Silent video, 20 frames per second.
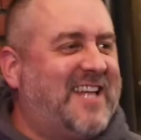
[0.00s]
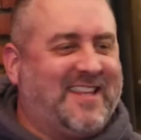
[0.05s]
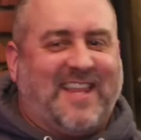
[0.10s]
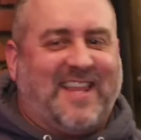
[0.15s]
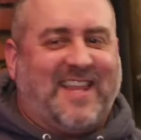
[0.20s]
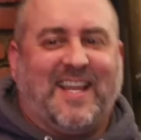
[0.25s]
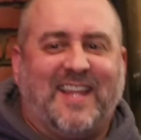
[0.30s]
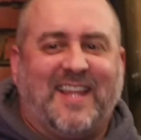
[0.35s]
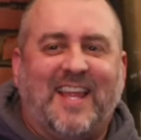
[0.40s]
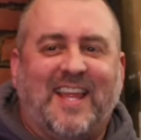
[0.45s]
get
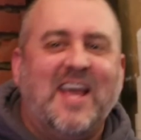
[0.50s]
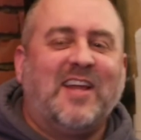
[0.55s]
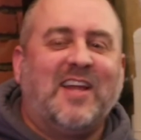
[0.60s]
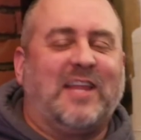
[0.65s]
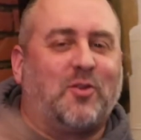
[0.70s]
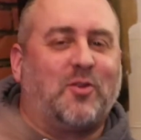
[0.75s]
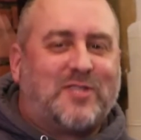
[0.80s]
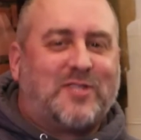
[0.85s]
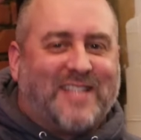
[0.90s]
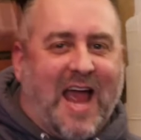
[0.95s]
that
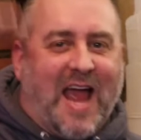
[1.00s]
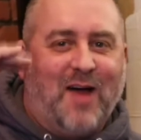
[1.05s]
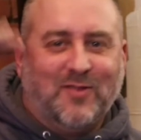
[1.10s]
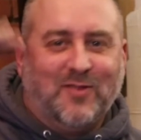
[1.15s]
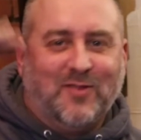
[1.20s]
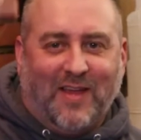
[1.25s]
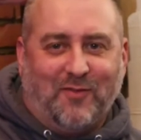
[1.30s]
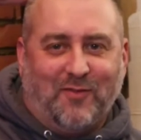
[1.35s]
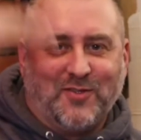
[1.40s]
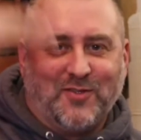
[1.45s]
get those
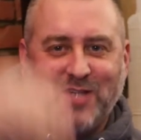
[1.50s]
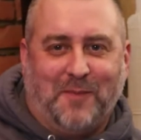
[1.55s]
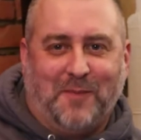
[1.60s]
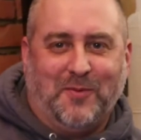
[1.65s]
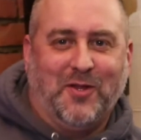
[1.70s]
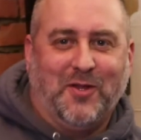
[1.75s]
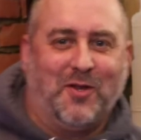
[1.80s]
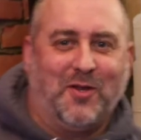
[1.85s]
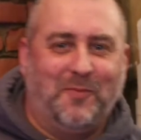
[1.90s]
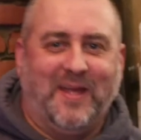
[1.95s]
sound levels up
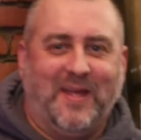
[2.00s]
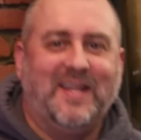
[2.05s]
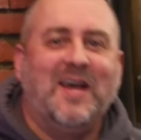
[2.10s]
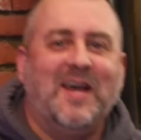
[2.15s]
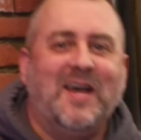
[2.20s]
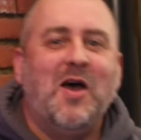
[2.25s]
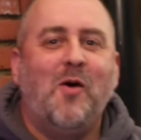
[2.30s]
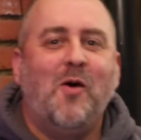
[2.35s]
a little bit.